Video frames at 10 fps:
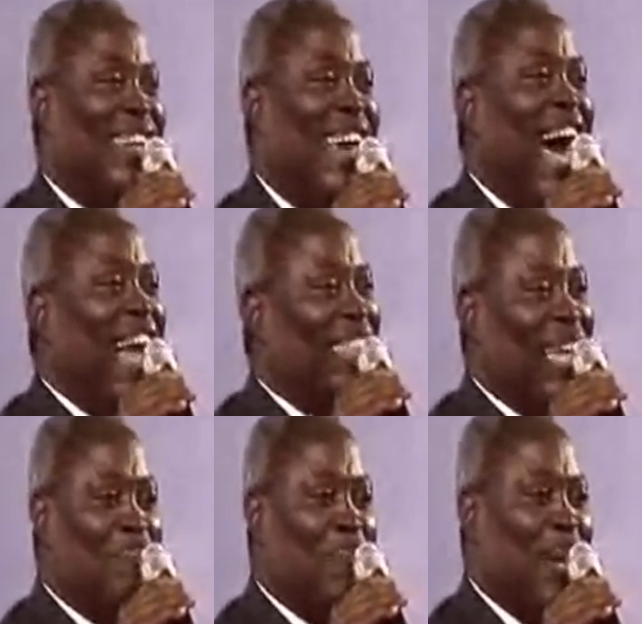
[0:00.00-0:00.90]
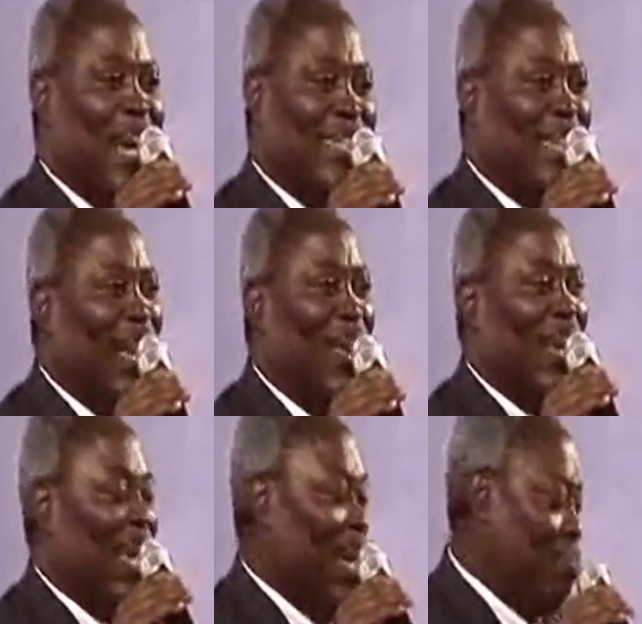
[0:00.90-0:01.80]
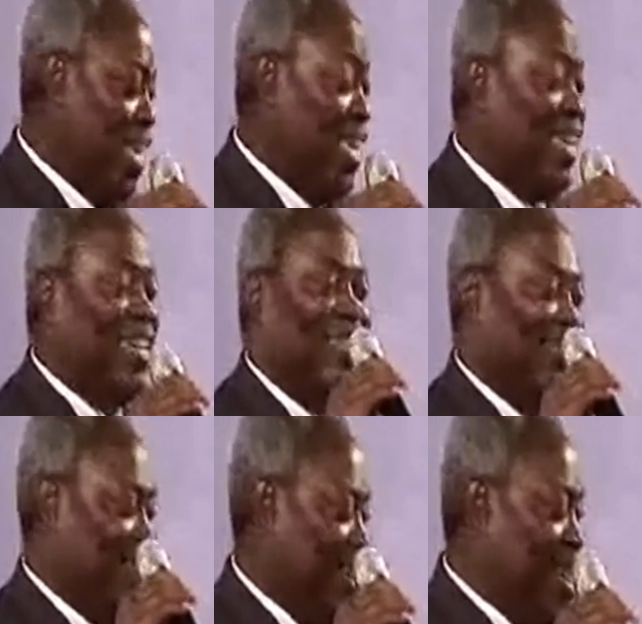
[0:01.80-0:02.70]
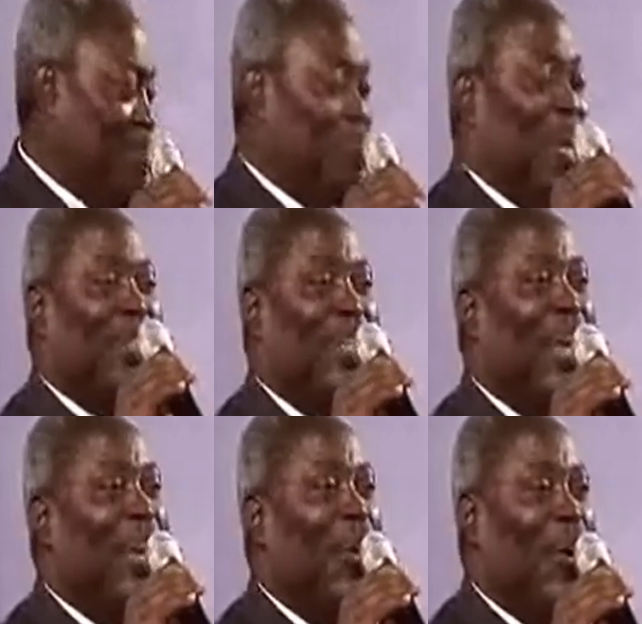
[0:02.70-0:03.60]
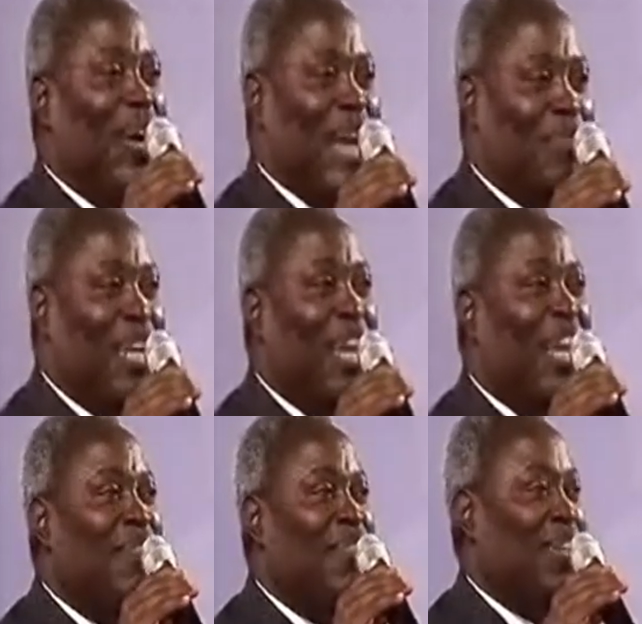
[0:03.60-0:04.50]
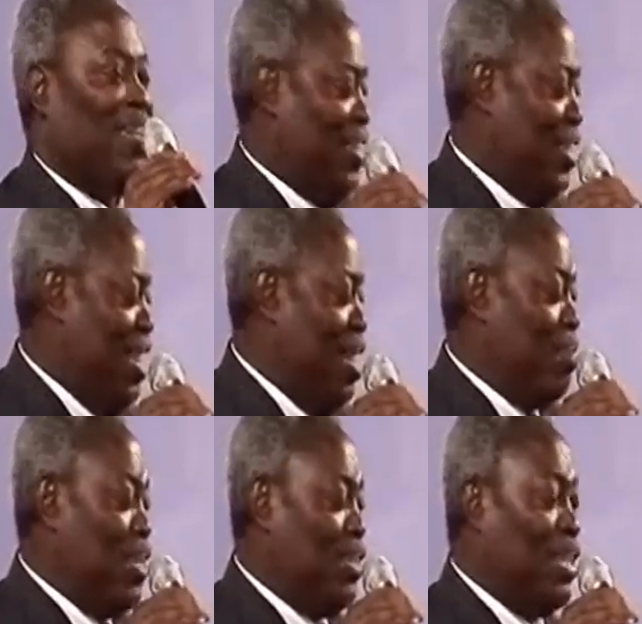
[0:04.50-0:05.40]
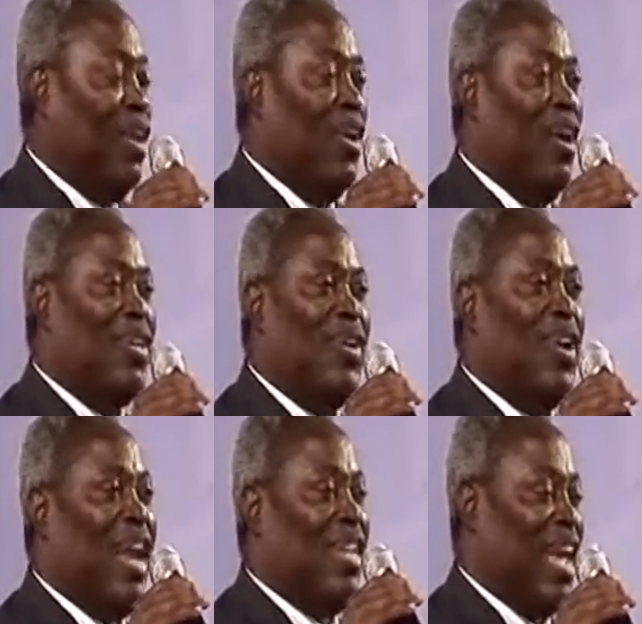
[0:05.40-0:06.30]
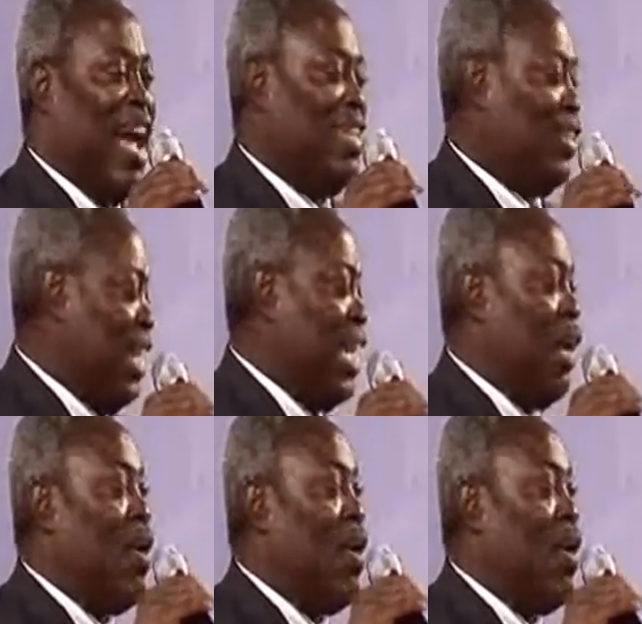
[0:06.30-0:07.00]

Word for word: I said, praise the Lord, I am healed. Praise the Lord, I'm delivered. Praise the Lord, God has answered our